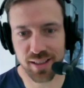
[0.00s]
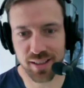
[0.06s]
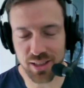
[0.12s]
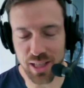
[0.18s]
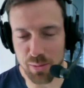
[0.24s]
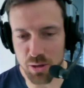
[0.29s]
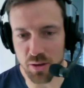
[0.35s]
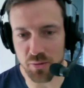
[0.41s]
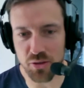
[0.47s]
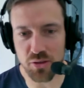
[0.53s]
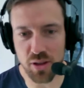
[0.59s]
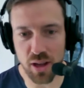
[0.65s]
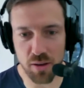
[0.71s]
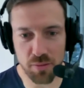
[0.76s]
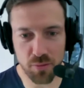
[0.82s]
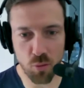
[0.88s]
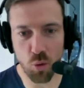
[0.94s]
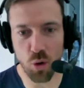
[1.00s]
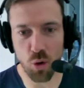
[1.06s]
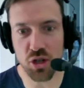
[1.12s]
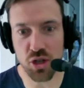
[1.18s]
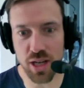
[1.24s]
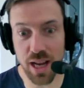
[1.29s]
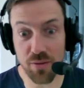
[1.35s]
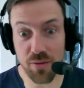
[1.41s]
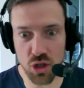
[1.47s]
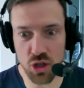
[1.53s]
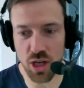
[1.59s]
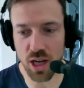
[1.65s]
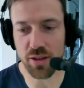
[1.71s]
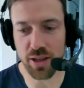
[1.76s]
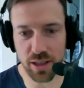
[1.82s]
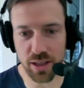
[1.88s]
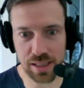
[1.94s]
Coming off a 4-engine heavy
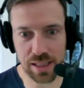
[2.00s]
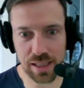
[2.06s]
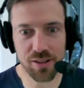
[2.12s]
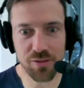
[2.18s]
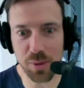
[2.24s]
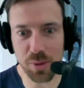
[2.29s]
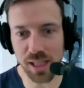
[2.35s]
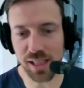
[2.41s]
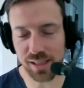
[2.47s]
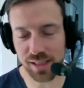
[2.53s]
jet, they're going to love me.